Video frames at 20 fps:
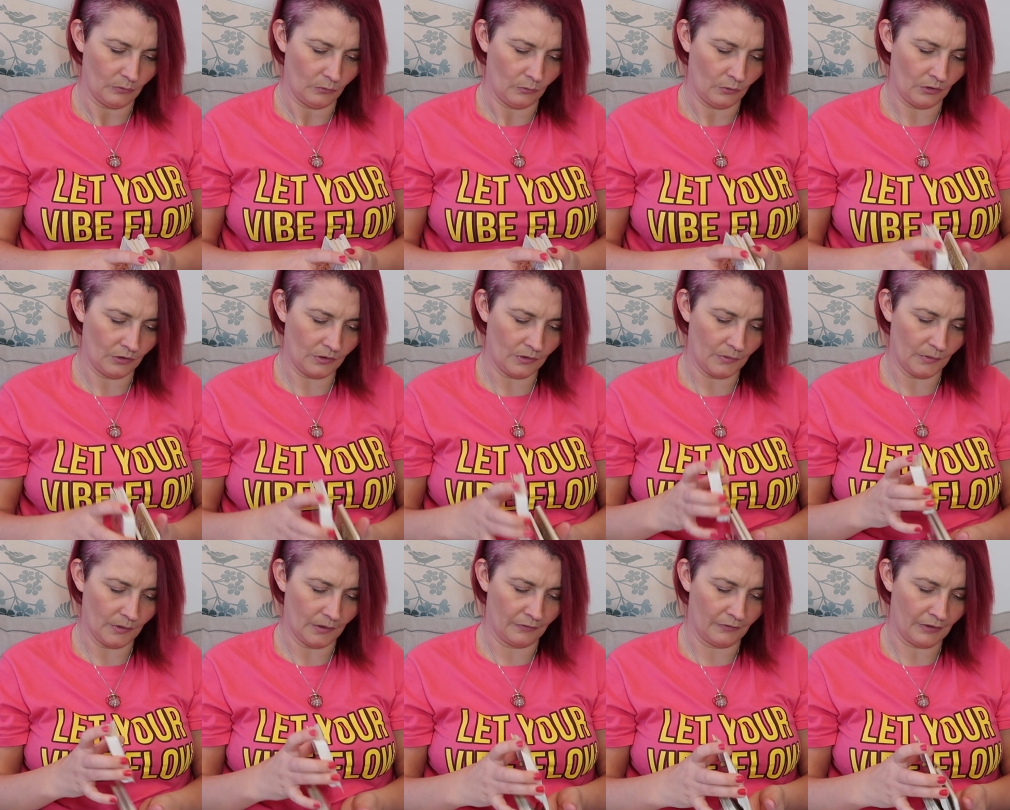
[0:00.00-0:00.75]
What
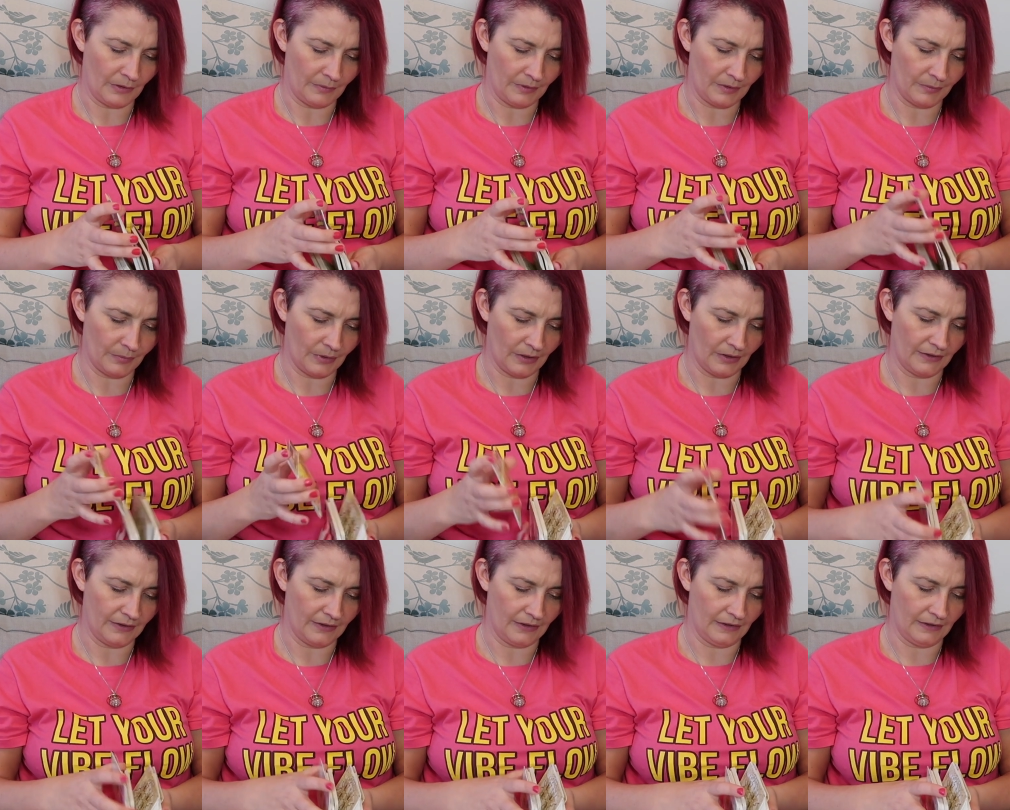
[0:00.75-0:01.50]
do our fabulous
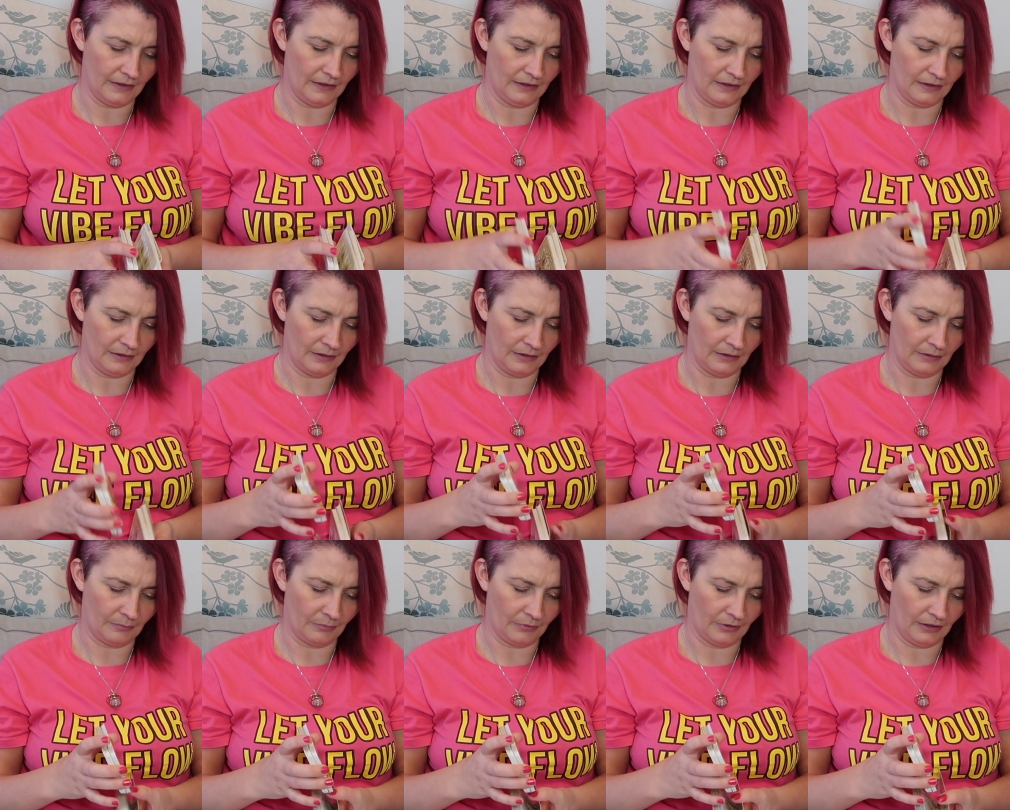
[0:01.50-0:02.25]
Pisces need to
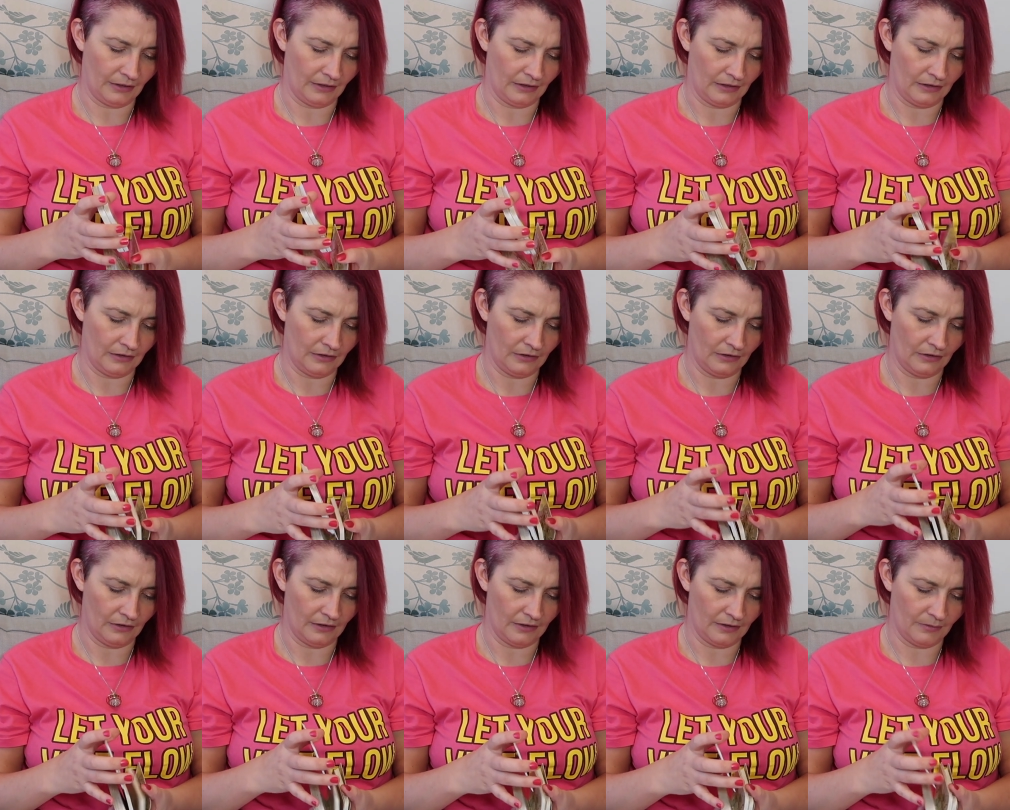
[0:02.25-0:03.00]
bring and do
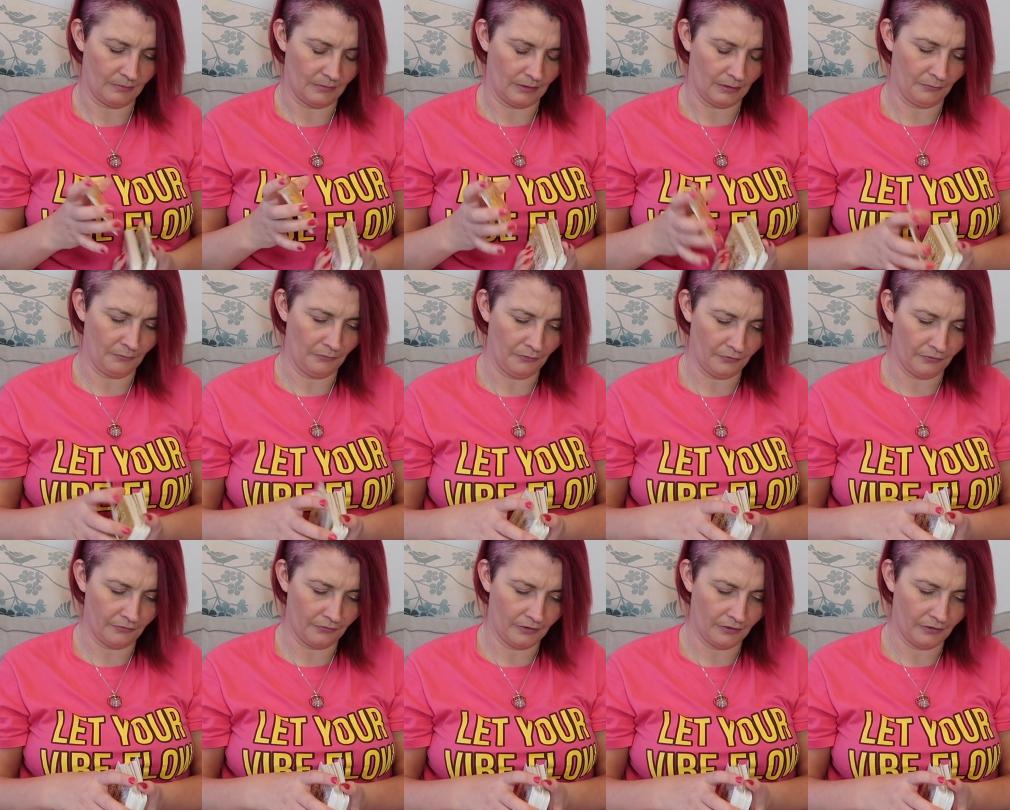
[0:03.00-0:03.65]
this month?